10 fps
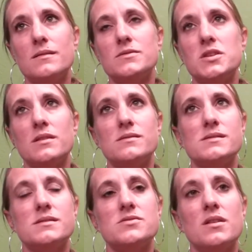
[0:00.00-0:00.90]

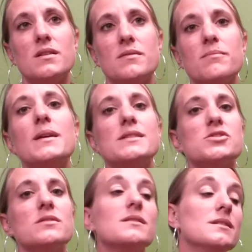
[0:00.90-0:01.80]
channels to try to make
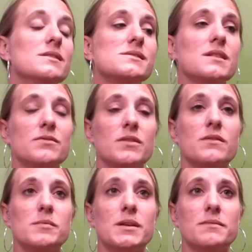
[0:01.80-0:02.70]
sure that it is safe for
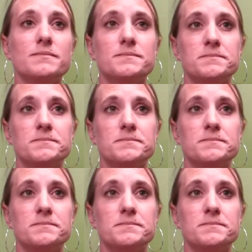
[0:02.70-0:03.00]
everybody.